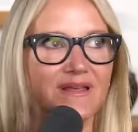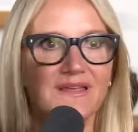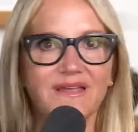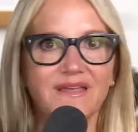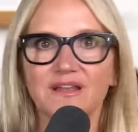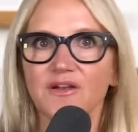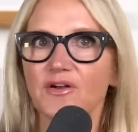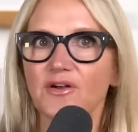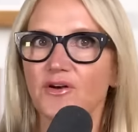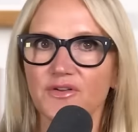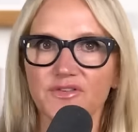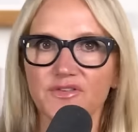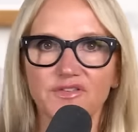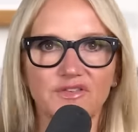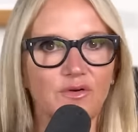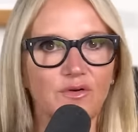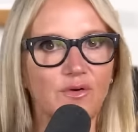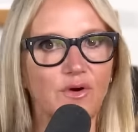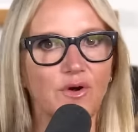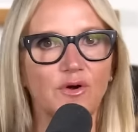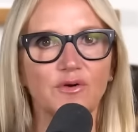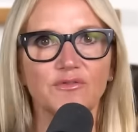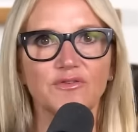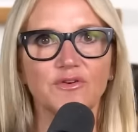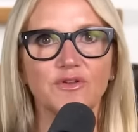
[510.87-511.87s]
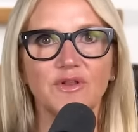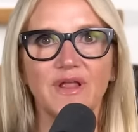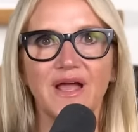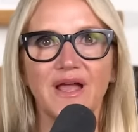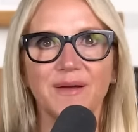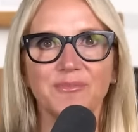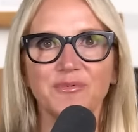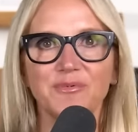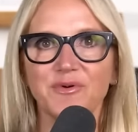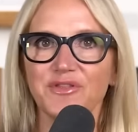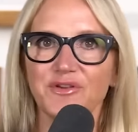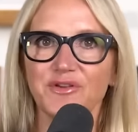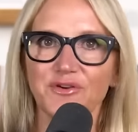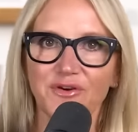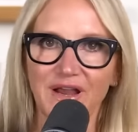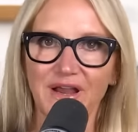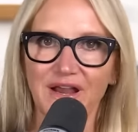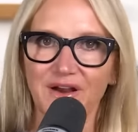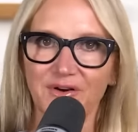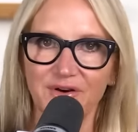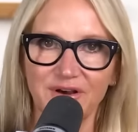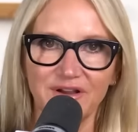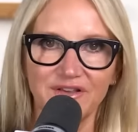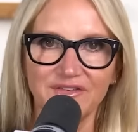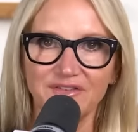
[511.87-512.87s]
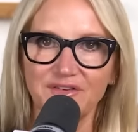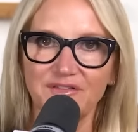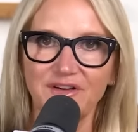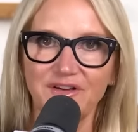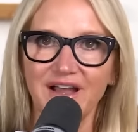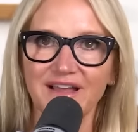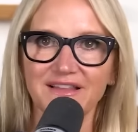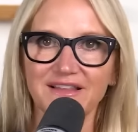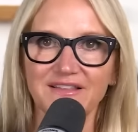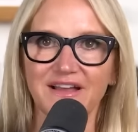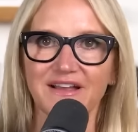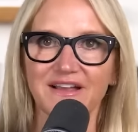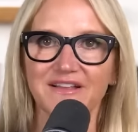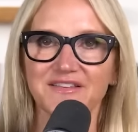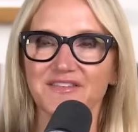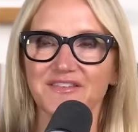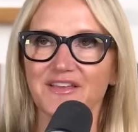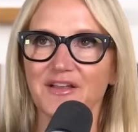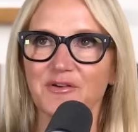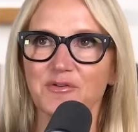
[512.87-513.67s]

can also overlap with your areas of highlights.